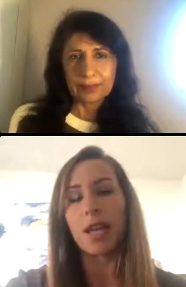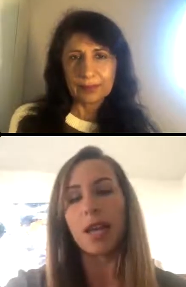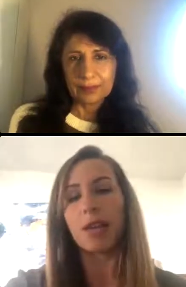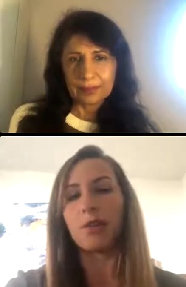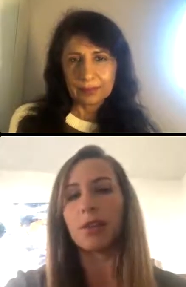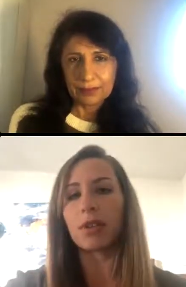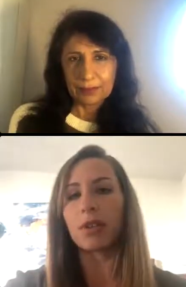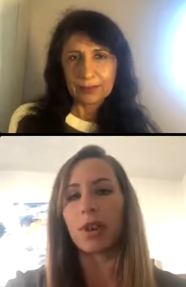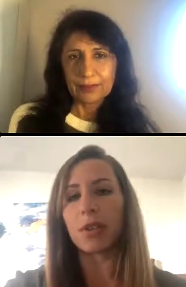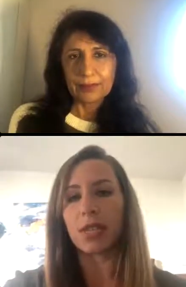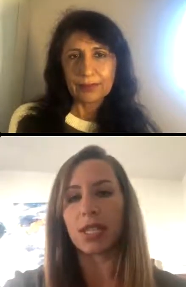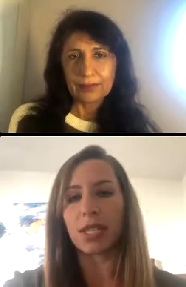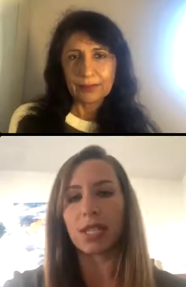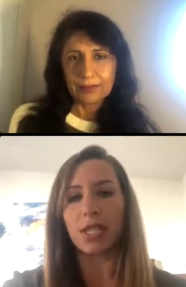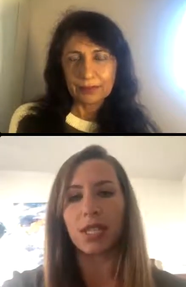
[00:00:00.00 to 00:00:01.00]
Speaker 1: and be lowest
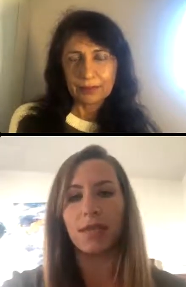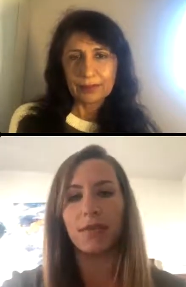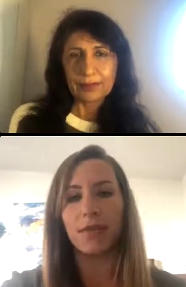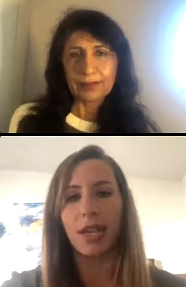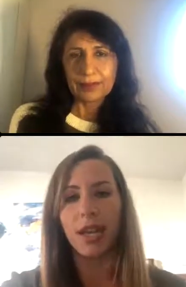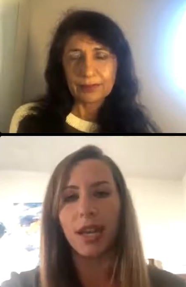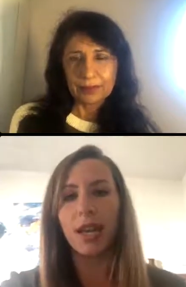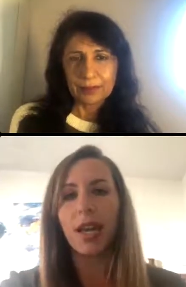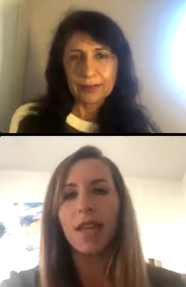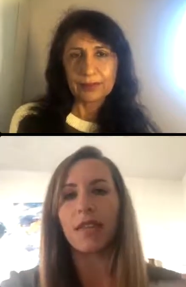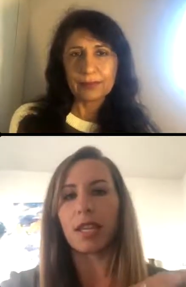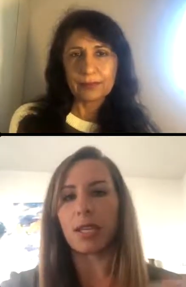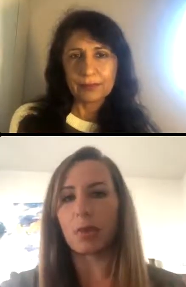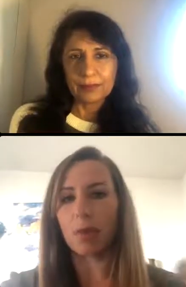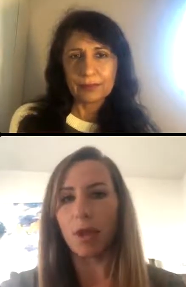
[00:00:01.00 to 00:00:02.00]
in the the evening.
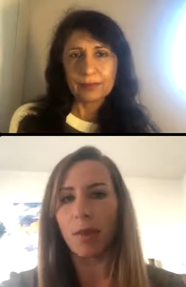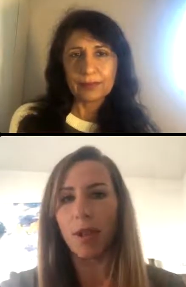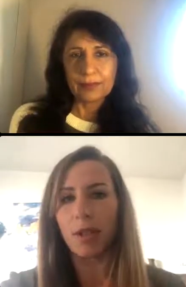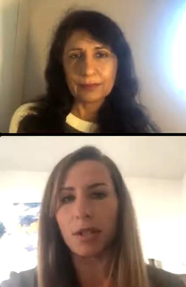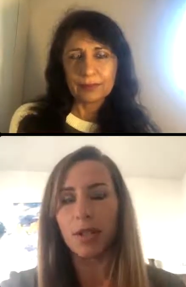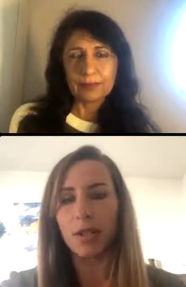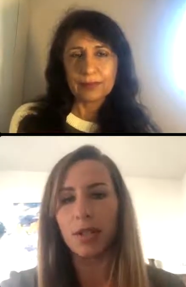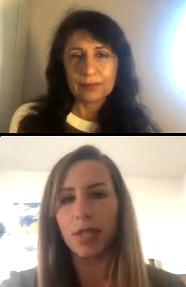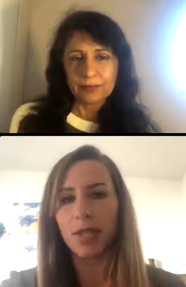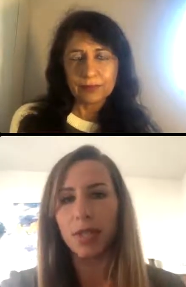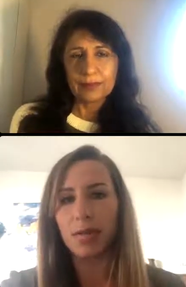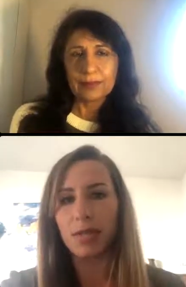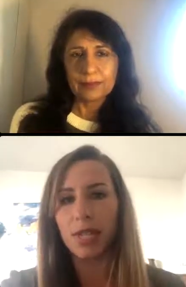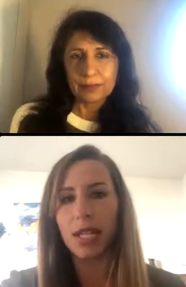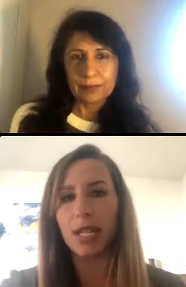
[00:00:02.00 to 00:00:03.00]
That's when our melatonin
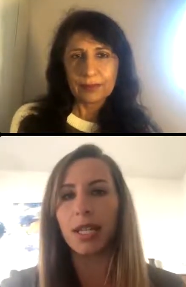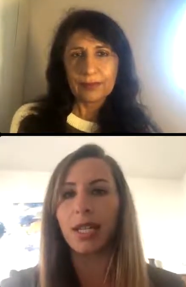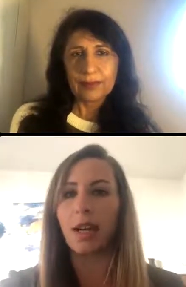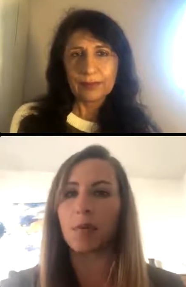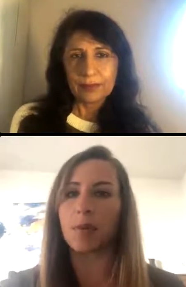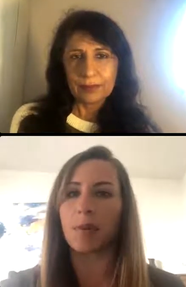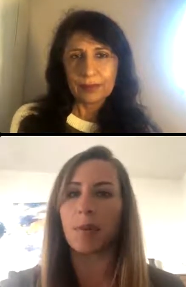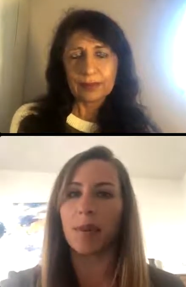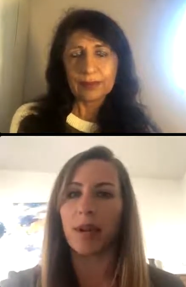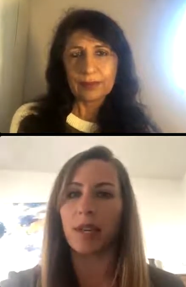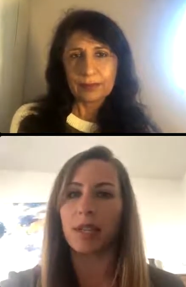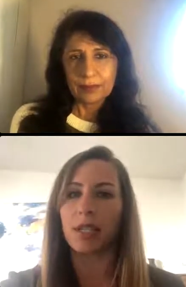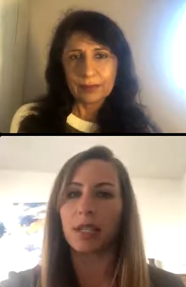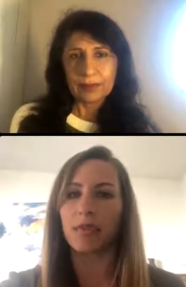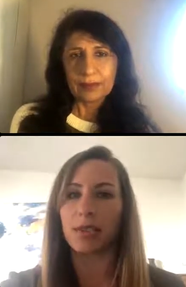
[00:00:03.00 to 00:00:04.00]
comes in and helps prepare
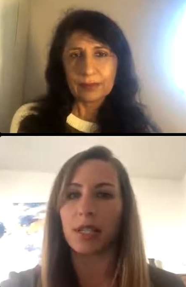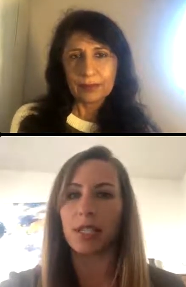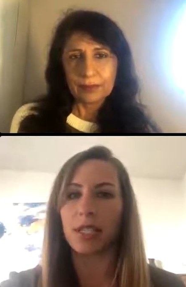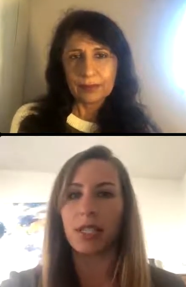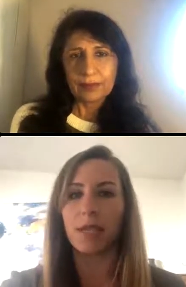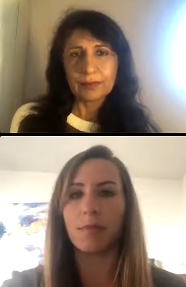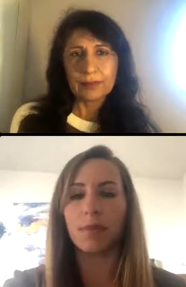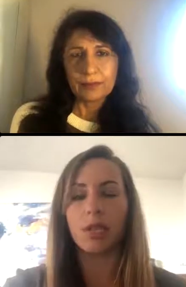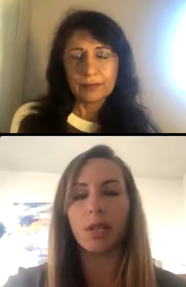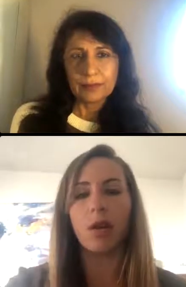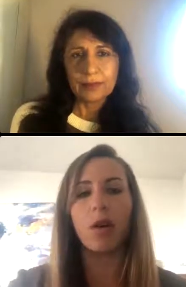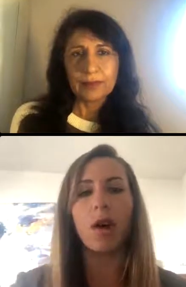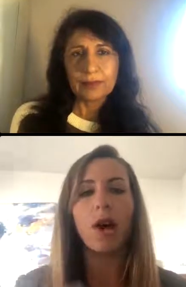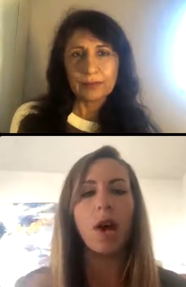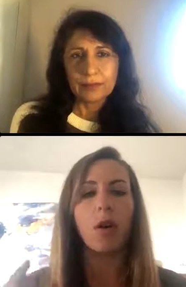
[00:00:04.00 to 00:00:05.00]
us for sleep.
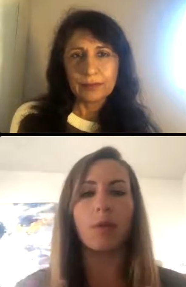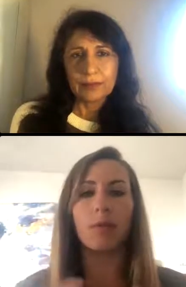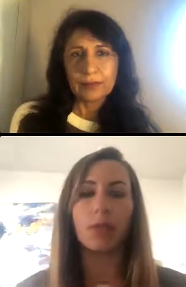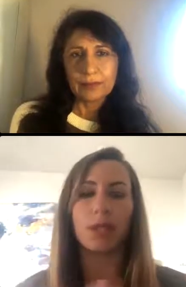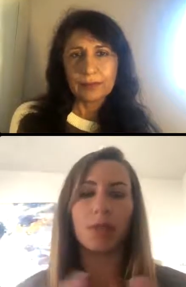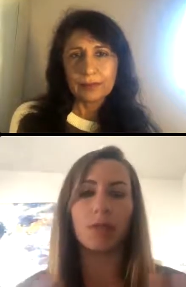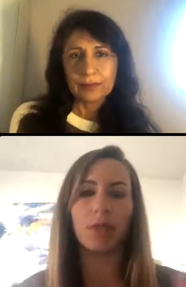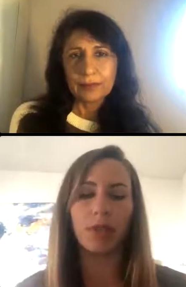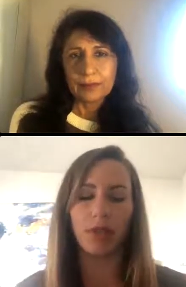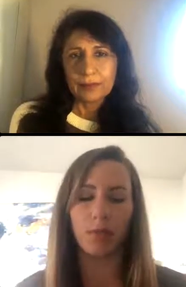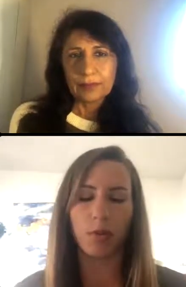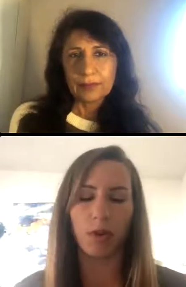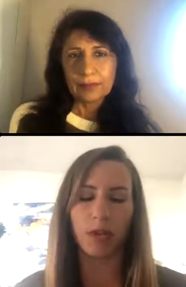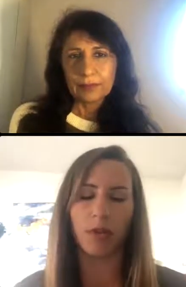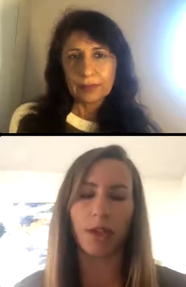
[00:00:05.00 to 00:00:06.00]
So it's really
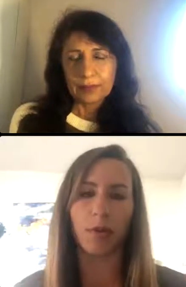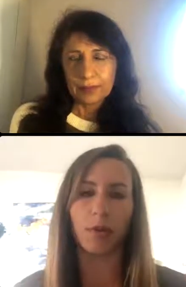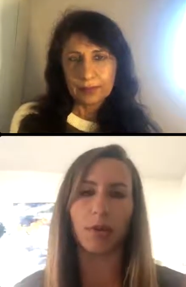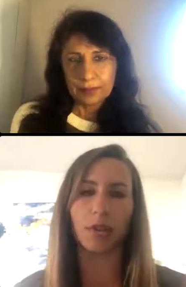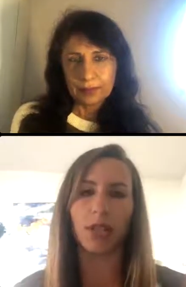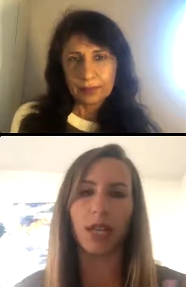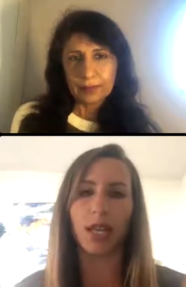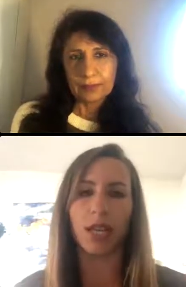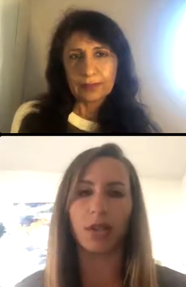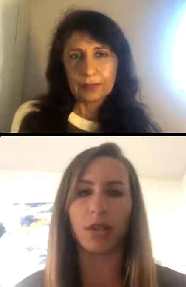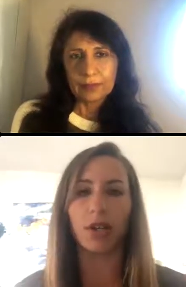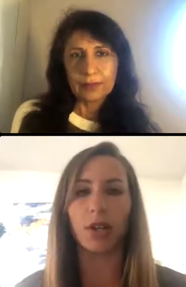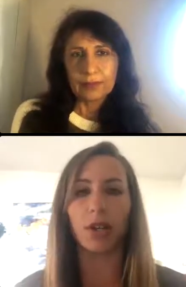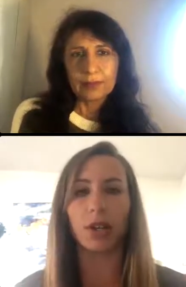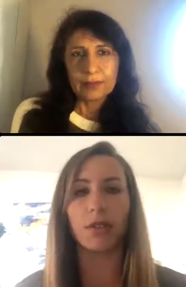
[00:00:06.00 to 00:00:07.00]
important that we're looking at the
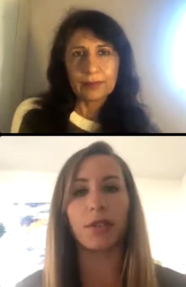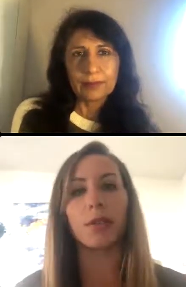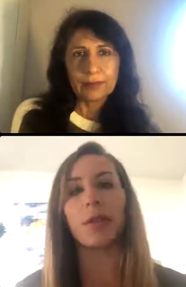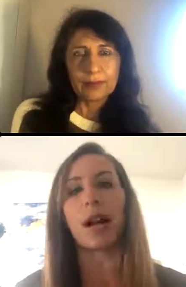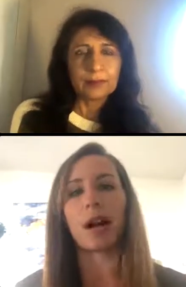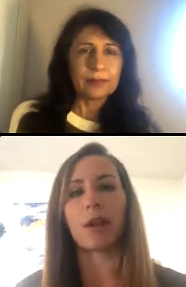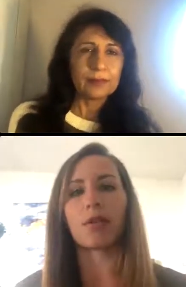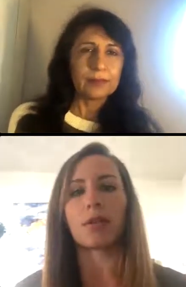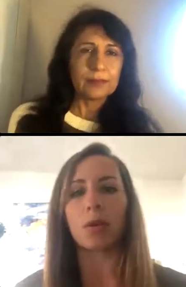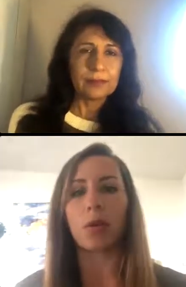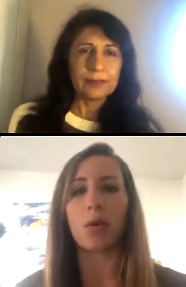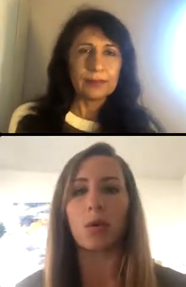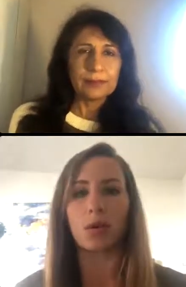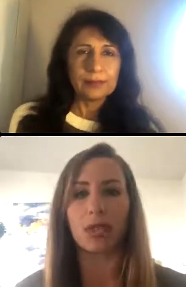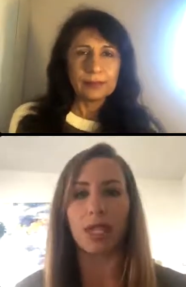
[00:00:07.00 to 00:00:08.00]
curve throughout the
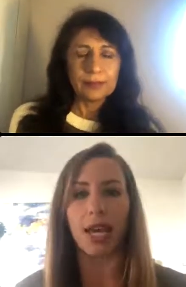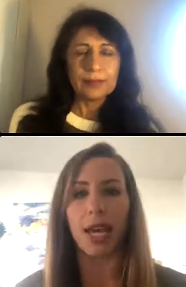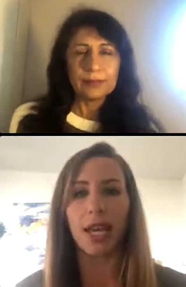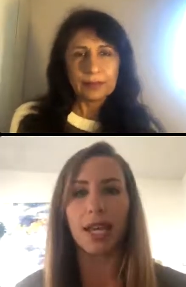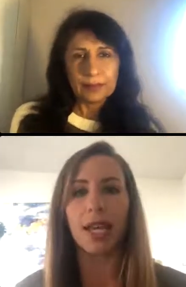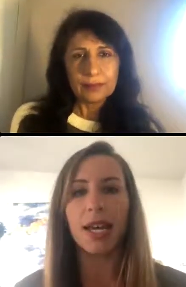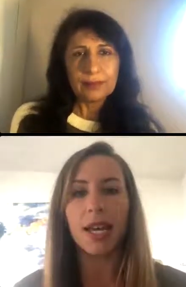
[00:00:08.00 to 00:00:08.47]
whole day.